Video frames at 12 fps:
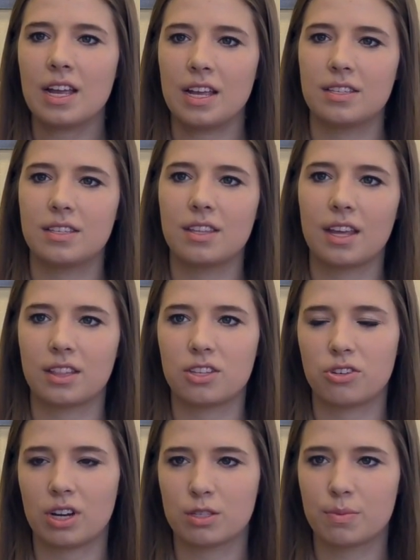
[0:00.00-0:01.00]
it, like, the
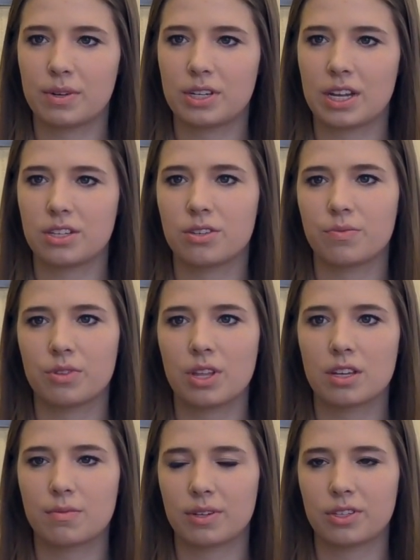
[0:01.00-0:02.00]
transportation,
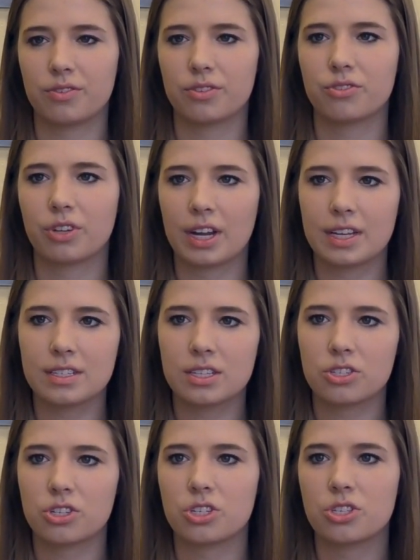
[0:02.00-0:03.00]
especially with trains,
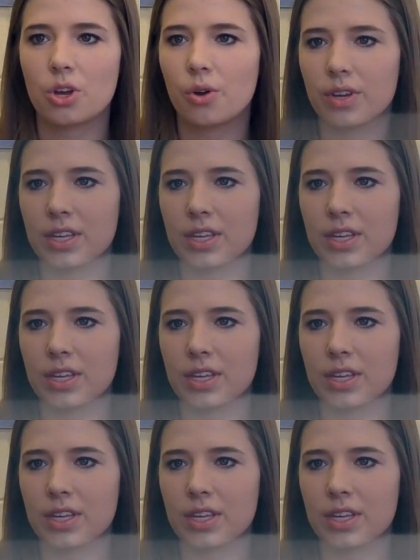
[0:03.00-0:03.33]
is just so